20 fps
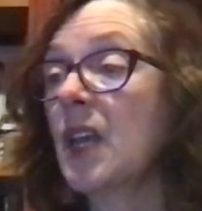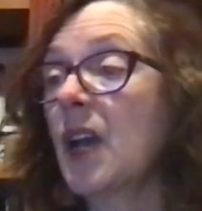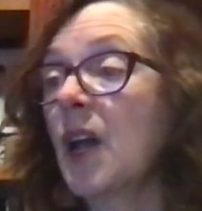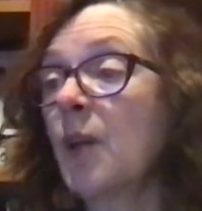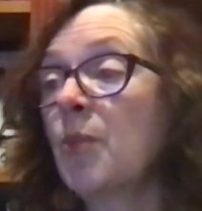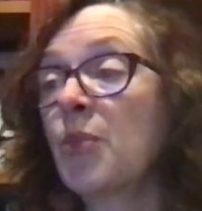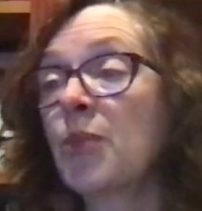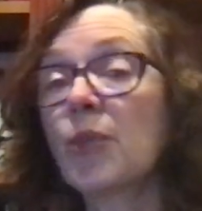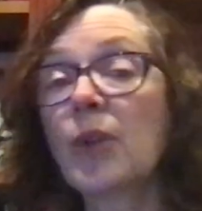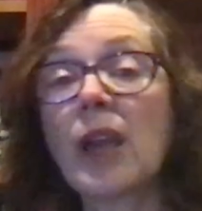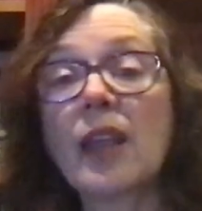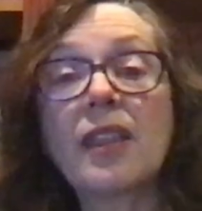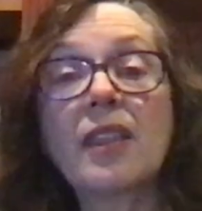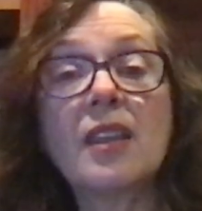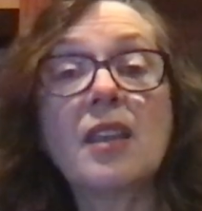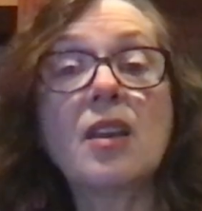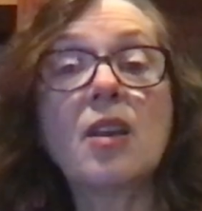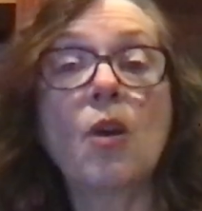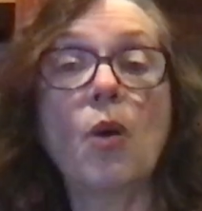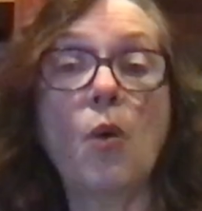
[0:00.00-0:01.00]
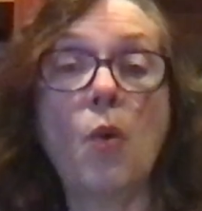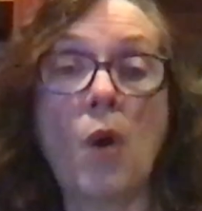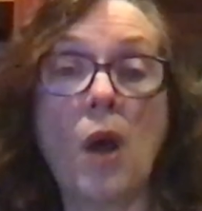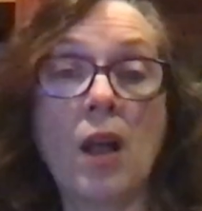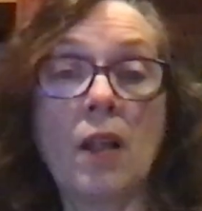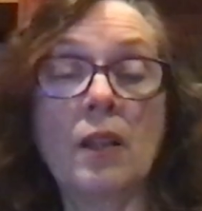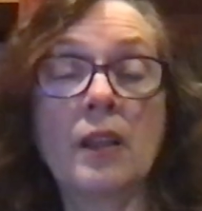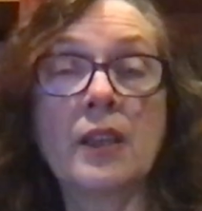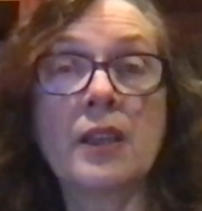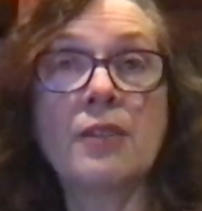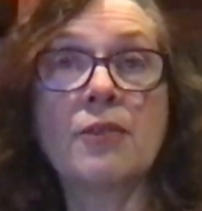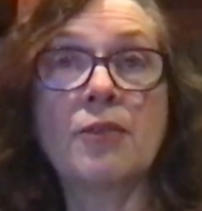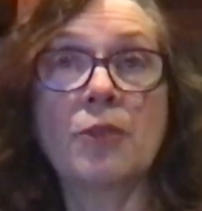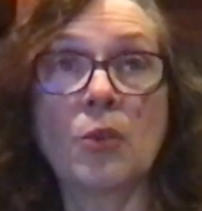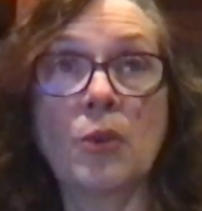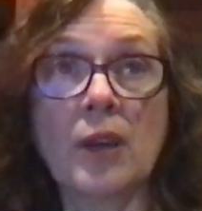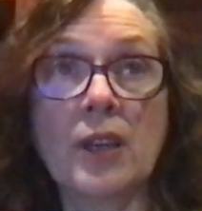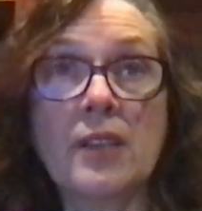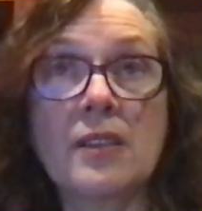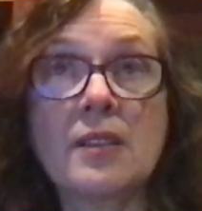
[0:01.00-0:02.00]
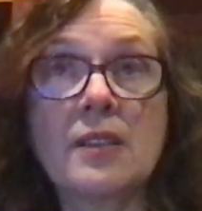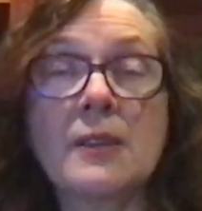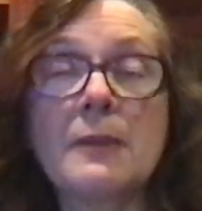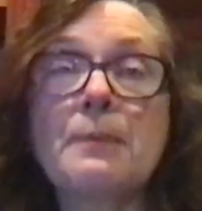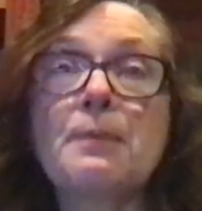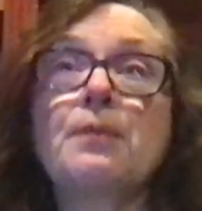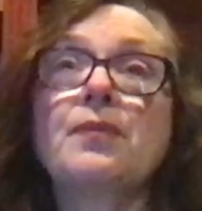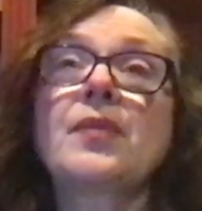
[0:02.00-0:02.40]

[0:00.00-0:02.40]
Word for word: A breathy quality voice.